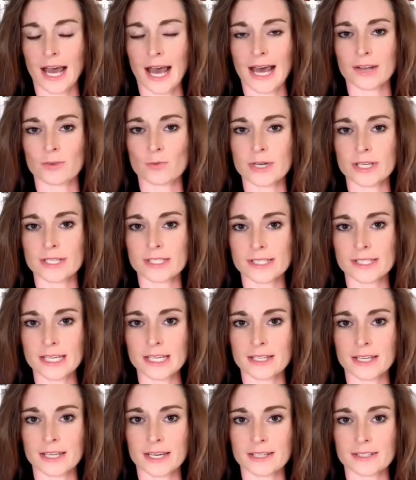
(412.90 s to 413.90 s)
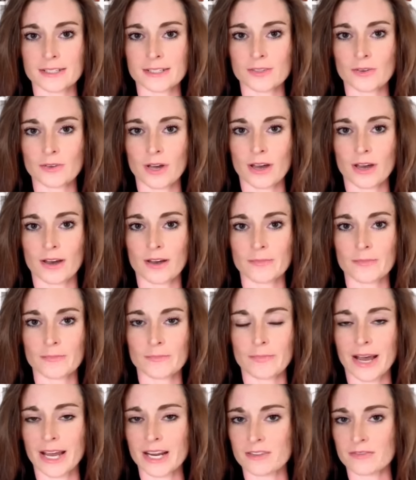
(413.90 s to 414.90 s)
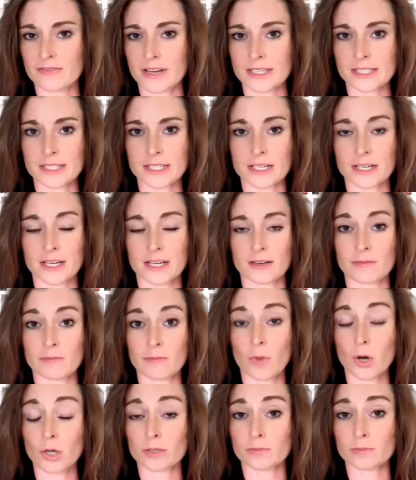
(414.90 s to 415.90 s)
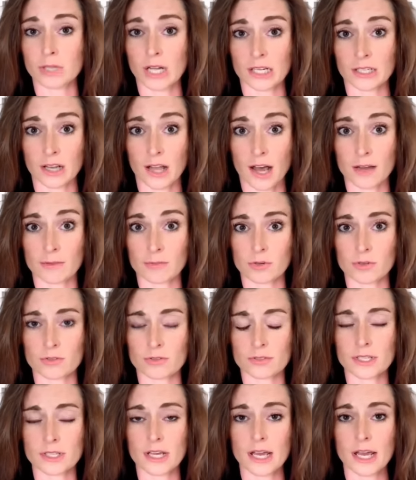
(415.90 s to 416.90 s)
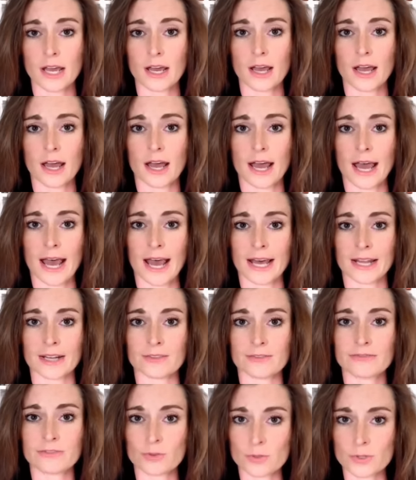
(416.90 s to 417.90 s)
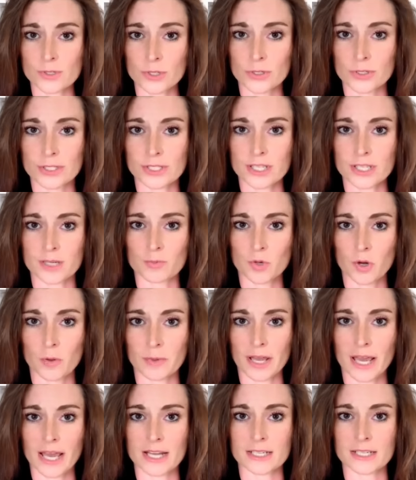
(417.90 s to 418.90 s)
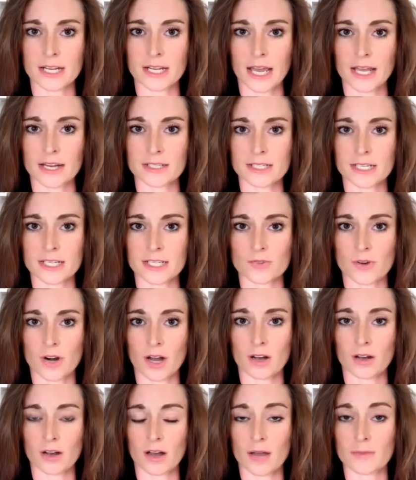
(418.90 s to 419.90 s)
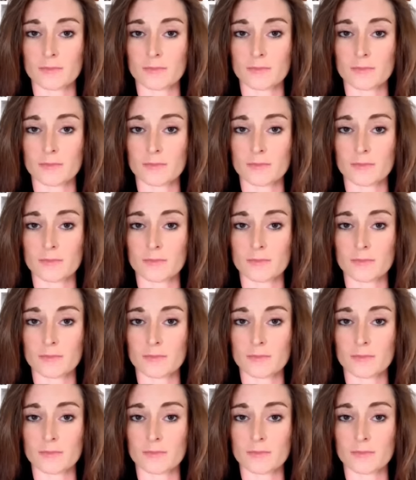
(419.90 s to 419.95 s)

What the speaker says: And we see this manifested in modern blood libels and falsehoods that are propagated against Israel.